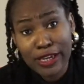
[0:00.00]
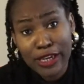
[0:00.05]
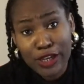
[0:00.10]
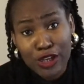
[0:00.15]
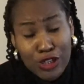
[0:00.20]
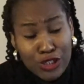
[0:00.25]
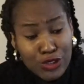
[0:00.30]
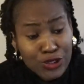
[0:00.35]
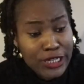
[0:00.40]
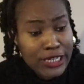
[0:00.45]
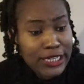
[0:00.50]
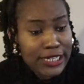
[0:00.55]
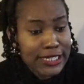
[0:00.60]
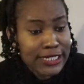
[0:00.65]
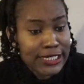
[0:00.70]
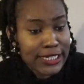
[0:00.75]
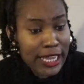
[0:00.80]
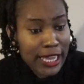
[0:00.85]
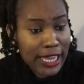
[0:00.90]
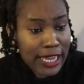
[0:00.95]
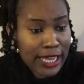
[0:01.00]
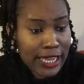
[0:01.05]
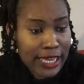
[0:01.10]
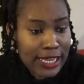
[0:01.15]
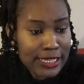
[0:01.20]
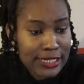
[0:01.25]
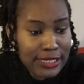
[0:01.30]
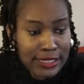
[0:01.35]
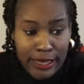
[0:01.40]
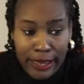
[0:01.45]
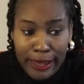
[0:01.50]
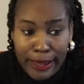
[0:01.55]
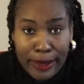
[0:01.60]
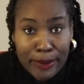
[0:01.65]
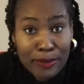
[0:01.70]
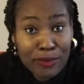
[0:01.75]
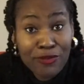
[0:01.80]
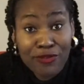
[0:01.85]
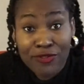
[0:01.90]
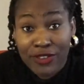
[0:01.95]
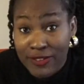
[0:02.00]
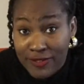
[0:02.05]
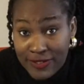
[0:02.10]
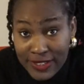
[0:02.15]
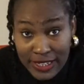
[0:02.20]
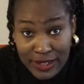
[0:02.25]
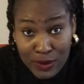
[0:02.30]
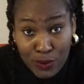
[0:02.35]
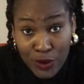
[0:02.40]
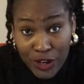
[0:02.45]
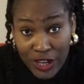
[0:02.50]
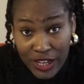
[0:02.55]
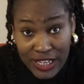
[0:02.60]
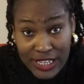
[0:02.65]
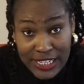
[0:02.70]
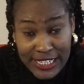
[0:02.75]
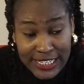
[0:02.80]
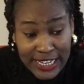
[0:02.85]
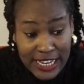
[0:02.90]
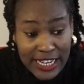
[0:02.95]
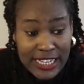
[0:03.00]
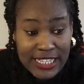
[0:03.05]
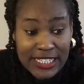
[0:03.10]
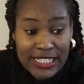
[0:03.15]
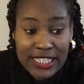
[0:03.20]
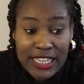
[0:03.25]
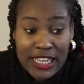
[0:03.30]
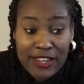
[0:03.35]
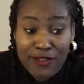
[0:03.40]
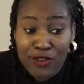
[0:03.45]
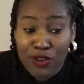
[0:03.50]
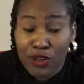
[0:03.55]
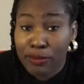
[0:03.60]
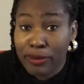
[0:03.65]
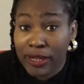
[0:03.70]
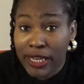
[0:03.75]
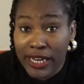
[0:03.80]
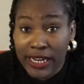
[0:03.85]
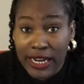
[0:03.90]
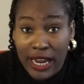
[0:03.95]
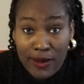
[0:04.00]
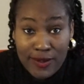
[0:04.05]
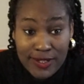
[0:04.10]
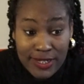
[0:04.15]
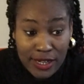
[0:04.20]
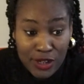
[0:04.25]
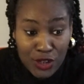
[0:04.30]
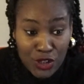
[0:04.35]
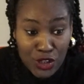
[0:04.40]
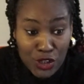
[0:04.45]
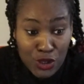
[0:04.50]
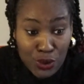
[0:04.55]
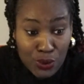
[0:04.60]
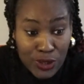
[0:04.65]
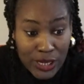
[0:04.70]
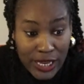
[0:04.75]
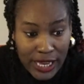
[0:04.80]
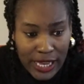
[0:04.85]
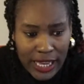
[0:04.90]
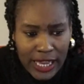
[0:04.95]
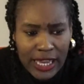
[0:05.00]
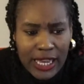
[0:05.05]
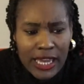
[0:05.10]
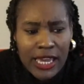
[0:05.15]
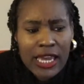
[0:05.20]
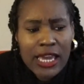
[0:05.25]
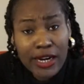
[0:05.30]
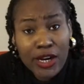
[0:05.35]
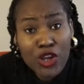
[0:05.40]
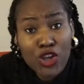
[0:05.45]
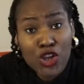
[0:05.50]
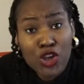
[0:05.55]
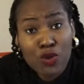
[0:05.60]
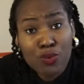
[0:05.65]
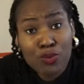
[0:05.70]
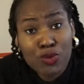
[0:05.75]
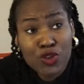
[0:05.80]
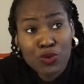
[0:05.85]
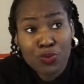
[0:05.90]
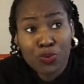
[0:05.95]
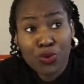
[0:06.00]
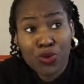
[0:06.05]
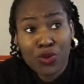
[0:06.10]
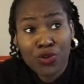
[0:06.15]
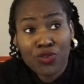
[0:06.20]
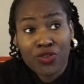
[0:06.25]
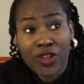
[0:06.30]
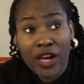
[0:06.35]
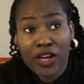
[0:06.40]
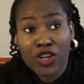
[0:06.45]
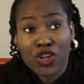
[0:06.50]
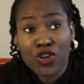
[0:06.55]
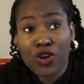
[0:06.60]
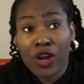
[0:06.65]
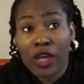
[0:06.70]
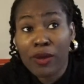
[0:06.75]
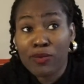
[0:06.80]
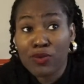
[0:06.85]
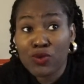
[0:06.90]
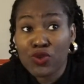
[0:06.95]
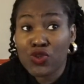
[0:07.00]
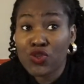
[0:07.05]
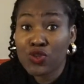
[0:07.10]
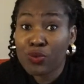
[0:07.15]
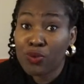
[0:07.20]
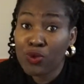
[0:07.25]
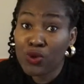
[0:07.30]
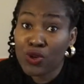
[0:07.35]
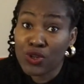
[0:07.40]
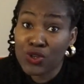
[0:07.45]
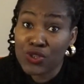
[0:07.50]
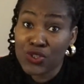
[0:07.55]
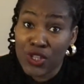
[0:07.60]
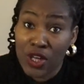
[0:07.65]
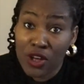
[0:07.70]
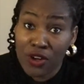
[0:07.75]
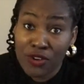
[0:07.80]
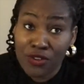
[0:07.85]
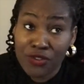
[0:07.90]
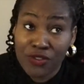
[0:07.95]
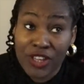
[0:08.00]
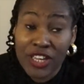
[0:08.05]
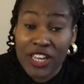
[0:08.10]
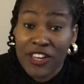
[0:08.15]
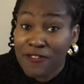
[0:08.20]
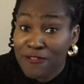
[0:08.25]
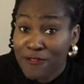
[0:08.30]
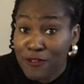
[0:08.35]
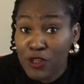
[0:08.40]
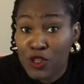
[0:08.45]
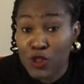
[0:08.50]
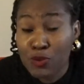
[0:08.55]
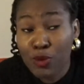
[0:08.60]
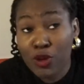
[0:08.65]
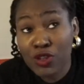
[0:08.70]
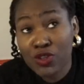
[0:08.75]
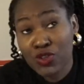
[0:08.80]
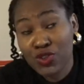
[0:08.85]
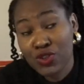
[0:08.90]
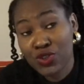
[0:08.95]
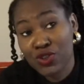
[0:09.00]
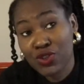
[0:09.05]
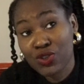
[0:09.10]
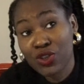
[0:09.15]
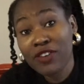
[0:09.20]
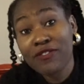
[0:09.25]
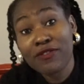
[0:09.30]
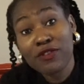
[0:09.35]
Usually it takes 15 working days if you're applying outside the UK, and you must prove that you're able to support yourself. If your sponsors